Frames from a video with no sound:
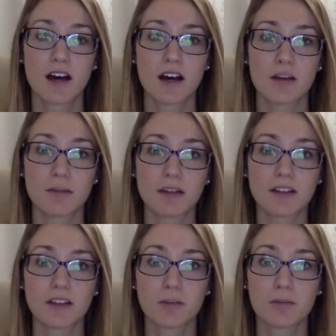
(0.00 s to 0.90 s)

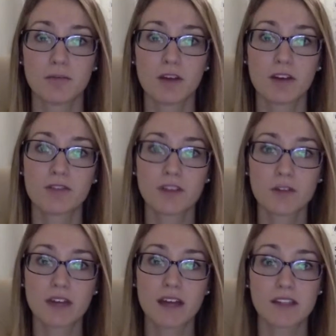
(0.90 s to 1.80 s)
a
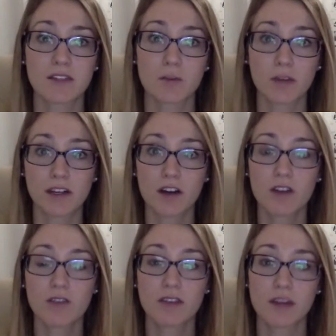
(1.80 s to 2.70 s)
few days of a
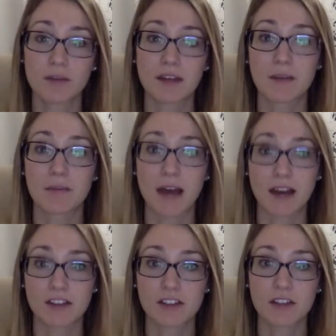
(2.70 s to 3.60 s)
window for them to get
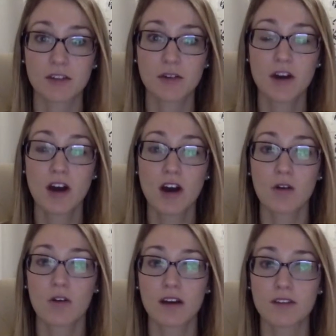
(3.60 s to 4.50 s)
back to you.
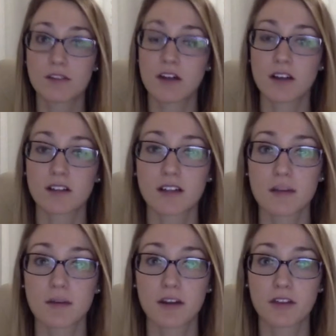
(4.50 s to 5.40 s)
Or if you talk to
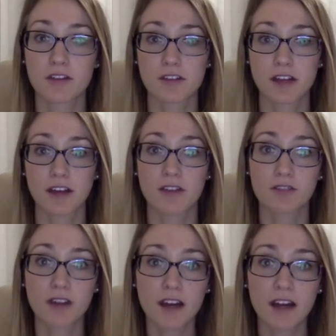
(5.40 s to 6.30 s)
them on a Thursday or
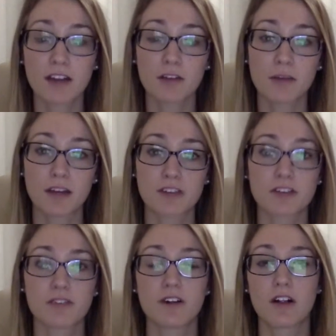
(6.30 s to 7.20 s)
Friday, you'll make
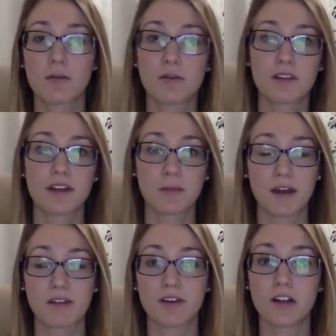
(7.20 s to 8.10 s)
sure to follow up with them
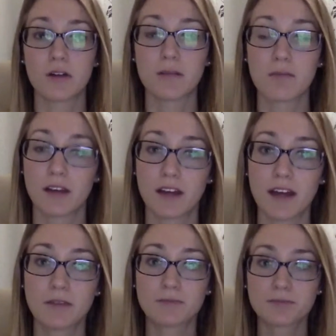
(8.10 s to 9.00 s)
that following
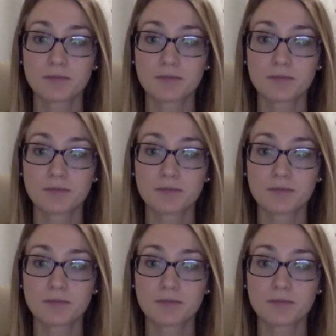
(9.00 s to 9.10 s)
Monday.